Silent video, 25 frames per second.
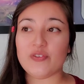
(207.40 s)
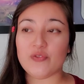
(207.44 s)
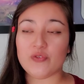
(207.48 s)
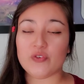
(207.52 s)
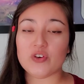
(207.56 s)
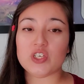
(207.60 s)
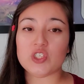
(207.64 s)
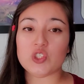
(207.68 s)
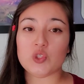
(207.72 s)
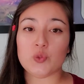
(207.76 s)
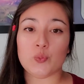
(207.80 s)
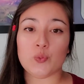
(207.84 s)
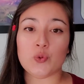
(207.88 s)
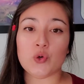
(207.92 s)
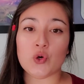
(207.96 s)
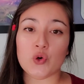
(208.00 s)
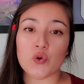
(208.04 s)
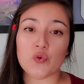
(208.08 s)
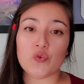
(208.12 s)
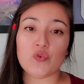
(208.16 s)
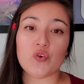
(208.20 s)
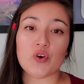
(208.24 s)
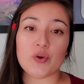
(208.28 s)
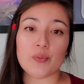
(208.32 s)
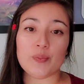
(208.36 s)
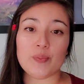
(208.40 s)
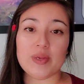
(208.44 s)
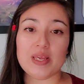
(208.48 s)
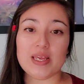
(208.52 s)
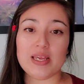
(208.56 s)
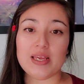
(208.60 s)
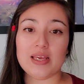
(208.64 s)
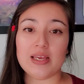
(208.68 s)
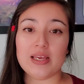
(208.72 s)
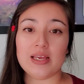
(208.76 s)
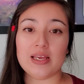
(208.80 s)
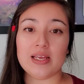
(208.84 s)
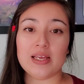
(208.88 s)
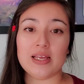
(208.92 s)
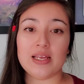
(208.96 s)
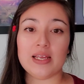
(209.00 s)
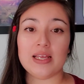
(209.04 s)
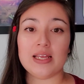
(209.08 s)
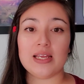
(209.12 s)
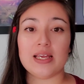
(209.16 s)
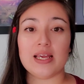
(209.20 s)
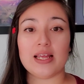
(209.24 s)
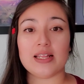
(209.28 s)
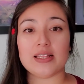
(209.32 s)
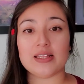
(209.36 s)
first pro for me,
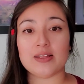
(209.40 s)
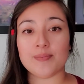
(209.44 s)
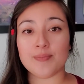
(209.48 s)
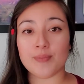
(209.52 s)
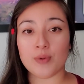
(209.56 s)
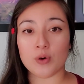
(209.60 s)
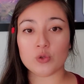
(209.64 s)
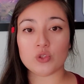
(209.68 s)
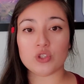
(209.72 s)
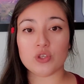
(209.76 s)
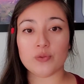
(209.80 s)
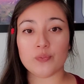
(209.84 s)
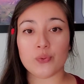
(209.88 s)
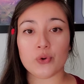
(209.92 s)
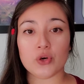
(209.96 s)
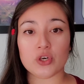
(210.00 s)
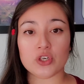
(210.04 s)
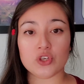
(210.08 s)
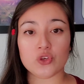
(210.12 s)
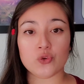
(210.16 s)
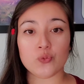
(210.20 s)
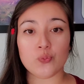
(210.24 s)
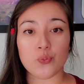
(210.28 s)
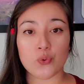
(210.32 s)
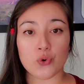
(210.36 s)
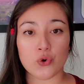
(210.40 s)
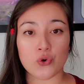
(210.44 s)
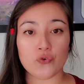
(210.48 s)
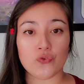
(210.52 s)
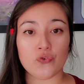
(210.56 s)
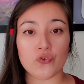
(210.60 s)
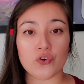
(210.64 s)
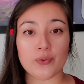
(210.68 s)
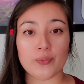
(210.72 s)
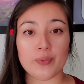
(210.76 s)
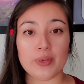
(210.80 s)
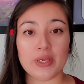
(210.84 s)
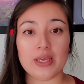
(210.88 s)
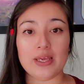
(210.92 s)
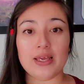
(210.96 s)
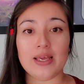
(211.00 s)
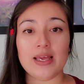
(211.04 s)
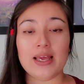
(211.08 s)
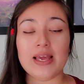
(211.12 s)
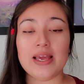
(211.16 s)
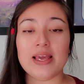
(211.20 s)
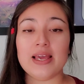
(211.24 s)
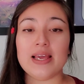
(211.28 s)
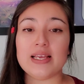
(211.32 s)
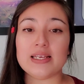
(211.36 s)
and the most important pro for me,
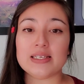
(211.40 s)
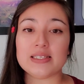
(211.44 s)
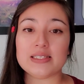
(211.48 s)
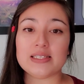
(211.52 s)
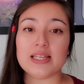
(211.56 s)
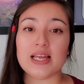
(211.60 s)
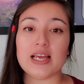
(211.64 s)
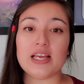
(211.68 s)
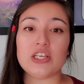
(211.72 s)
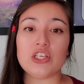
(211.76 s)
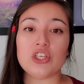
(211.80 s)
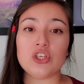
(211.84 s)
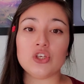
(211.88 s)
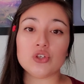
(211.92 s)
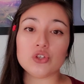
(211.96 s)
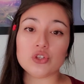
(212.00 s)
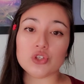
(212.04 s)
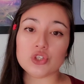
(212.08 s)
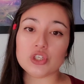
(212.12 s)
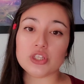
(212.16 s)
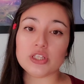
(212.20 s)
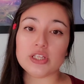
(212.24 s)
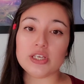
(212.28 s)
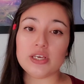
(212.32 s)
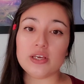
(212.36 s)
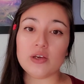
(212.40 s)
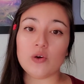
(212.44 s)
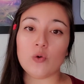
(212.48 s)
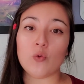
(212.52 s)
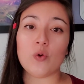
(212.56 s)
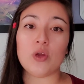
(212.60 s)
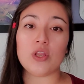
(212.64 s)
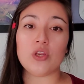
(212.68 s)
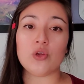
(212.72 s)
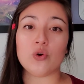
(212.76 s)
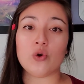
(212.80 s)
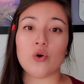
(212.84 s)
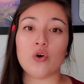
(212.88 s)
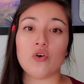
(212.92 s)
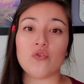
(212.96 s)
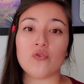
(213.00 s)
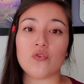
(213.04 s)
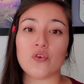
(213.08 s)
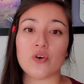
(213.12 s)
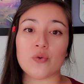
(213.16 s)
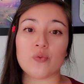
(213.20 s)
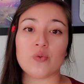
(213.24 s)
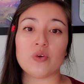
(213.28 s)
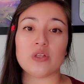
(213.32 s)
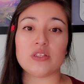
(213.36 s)
is that usually when you go
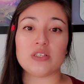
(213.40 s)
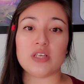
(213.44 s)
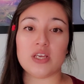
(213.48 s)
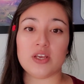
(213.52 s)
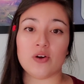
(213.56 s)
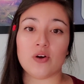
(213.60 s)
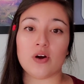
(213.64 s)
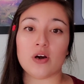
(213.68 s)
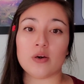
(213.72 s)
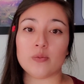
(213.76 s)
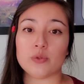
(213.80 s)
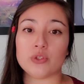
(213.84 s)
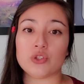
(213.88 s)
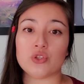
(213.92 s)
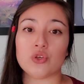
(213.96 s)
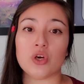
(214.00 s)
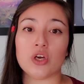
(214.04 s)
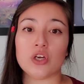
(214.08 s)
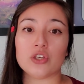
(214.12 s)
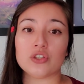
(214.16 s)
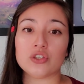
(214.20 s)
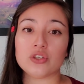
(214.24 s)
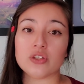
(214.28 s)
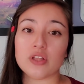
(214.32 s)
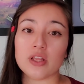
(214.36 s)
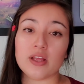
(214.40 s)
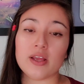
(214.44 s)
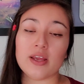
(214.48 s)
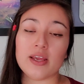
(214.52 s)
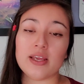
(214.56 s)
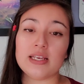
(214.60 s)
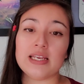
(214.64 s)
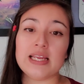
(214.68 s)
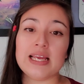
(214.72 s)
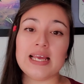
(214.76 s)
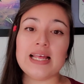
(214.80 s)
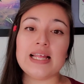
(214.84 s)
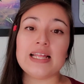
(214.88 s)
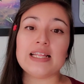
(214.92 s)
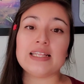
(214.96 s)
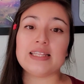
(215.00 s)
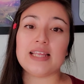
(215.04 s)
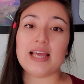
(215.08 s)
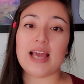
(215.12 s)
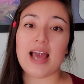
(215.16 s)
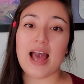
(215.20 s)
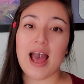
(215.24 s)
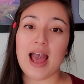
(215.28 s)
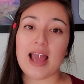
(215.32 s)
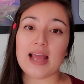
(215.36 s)
for retail arbitrage online,
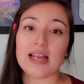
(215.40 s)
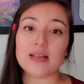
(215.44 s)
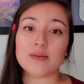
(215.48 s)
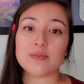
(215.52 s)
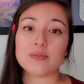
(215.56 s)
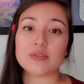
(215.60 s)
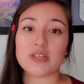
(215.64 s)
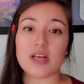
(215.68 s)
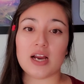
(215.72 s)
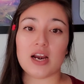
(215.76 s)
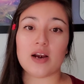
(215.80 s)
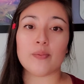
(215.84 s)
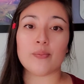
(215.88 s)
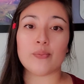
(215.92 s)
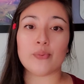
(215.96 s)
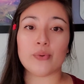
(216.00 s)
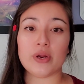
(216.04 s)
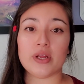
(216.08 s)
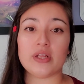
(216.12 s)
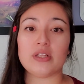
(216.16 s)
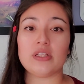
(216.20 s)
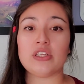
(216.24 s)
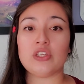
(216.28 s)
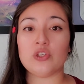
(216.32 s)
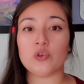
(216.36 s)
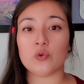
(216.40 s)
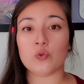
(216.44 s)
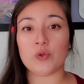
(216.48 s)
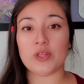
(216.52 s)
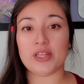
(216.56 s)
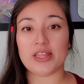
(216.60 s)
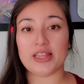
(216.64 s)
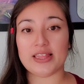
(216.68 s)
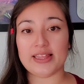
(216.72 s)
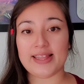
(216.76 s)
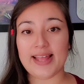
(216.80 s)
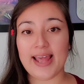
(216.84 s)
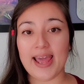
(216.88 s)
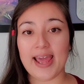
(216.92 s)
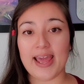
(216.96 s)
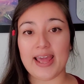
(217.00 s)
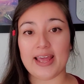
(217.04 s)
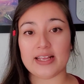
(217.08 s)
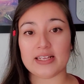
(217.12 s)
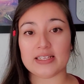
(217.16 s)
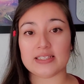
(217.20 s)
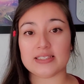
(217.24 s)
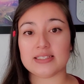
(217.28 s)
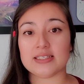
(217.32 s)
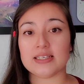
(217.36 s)
the items are brand new with
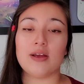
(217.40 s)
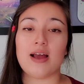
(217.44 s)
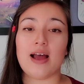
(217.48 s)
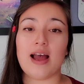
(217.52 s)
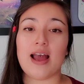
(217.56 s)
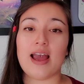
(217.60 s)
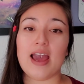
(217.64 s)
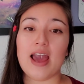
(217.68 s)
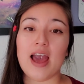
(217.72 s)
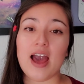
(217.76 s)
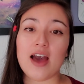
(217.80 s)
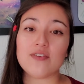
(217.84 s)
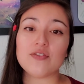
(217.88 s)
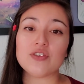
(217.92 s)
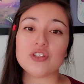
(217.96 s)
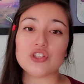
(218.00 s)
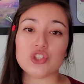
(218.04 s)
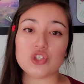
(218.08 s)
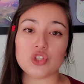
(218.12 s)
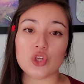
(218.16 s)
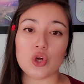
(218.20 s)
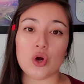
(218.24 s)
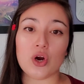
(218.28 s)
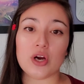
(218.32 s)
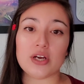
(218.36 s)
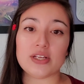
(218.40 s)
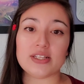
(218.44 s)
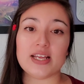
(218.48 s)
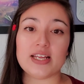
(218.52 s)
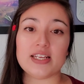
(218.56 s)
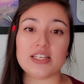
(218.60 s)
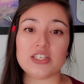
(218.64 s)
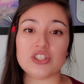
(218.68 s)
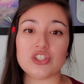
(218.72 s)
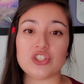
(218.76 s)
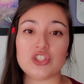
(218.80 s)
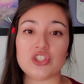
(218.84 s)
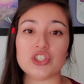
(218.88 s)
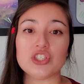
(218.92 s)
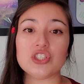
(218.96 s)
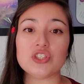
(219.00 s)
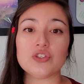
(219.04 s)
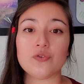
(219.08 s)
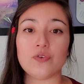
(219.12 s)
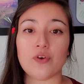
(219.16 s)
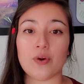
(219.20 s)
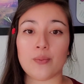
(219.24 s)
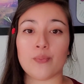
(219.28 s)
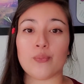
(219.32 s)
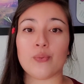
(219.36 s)
tags. I have a store that is just
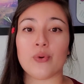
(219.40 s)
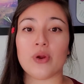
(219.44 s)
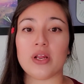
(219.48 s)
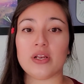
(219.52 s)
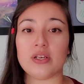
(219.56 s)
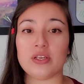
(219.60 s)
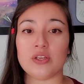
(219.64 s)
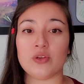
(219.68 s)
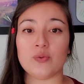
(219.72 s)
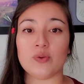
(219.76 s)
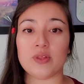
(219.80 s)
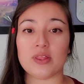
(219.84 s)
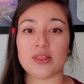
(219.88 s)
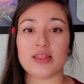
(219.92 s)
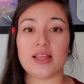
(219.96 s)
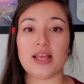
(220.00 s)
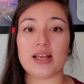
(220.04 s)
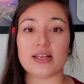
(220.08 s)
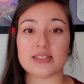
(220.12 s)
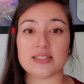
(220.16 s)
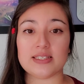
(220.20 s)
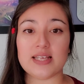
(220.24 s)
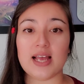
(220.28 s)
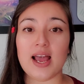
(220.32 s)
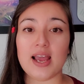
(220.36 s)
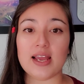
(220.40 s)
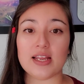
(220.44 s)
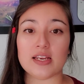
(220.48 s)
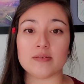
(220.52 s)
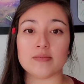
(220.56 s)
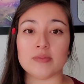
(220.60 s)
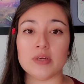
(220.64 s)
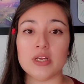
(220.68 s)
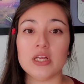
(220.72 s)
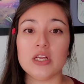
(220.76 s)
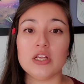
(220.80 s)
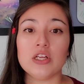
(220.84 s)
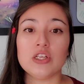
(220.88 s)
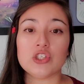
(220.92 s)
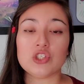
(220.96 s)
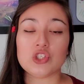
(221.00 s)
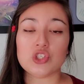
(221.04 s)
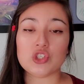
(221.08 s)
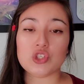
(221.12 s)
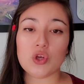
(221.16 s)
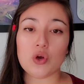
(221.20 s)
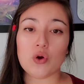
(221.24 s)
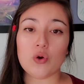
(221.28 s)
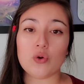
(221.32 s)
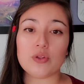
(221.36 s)
for brand new with tags item,
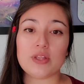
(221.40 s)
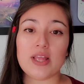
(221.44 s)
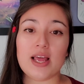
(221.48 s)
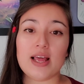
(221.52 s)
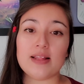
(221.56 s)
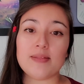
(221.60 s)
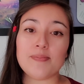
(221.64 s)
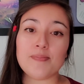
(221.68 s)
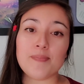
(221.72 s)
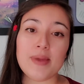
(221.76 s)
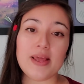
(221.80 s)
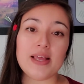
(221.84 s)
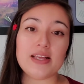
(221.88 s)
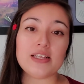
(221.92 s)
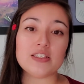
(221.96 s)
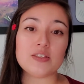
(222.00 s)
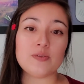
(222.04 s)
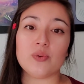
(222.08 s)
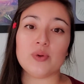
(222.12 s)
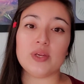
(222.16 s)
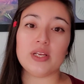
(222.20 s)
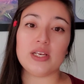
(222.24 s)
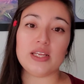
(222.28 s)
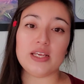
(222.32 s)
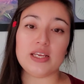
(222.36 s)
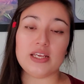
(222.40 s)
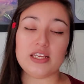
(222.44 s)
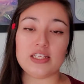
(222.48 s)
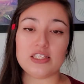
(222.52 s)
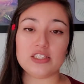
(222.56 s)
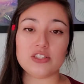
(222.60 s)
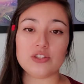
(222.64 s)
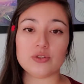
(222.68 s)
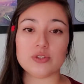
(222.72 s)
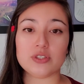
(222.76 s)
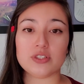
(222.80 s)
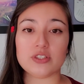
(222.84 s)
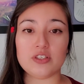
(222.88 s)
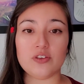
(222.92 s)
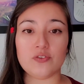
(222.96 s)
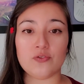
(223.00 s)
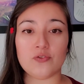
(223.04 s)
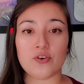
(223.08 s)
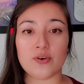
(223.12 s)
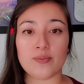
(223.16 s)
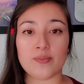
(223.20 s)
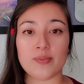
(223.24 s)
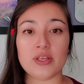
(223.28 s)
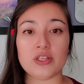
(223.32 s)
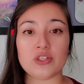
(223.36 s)
so that makes it really interesting
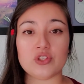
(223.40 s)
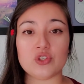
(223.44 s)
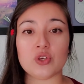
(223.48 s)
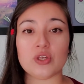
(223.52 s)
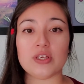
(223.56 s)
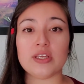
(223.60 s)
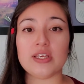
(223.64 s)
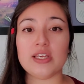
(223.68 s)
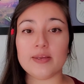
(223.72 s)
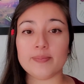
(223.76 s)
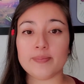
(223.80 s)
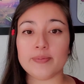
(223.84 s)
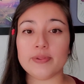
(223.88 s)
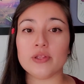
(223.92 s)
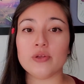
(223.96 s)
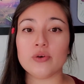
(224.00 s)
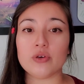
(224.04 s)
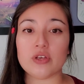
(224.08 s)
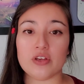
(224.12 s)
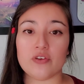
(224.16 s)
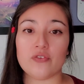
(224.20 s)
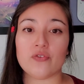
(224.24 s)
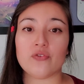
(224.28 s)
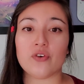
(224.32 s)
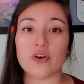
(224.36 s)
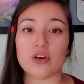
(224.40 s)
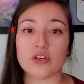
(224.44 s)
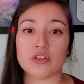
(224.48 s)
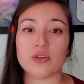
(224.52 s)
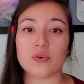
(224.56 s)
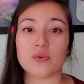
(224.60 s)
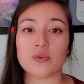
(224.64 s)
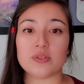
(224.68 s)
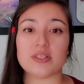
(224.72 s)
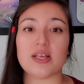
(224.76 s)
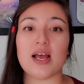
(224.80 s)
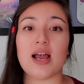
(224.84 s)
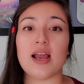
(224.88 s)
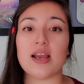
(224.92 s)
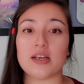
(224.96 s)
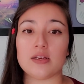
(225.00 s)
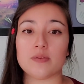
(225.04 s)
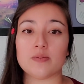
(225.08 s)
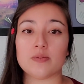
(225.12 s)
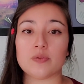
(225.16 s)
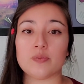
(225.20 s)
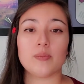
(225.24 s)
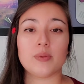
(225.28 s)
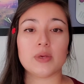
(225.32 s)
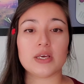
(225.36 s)
for me to keep looking for those
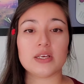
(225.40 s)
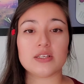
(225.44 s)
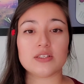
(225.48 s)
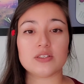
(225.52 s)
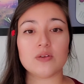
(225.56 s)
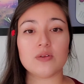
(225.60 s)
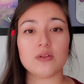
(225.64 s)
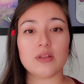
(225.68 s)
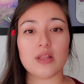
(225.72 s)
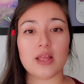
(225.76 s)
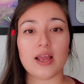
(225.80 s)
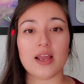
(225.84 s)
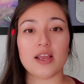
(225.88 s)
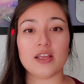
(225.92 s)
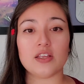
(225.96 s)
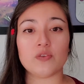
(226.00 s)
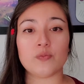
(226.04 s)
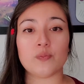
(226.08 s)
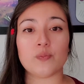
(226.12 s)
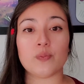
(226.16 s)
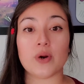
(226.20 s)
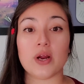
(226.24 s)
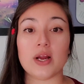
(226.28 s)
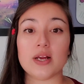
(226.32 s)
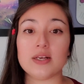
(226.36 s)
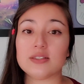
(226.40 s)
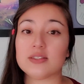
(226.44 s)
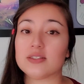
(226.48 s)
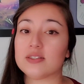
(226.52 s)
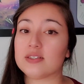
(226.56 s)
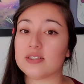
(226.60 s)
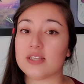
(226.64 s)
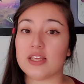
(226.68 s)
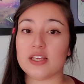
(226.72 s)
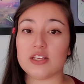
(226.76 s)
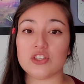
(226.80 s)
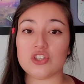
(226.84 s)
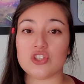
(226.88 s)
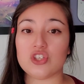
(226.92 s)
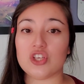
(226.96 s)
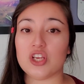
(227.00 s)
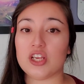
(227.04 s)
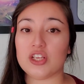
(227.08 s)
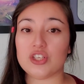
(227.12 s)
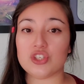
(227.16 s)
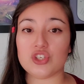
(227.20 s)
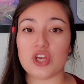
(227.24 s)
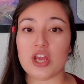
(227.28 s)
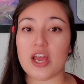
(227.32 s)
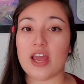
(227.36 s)
items because online prices can
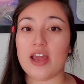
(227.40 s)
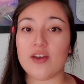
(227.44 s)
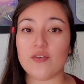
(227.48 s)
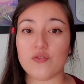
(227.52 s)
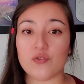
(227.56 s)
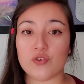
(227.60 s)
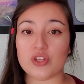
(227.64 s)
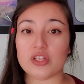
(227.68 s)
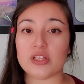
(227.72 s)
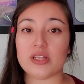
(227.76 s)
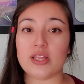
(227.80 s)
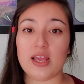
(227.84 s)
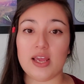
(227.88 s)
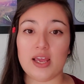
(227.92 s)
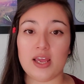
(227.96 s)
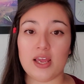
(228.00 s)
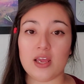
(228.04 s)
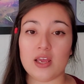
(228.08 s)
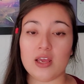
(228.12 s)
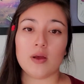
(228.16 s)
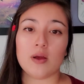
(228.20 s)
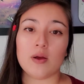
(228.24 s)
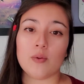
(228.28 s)
change every day.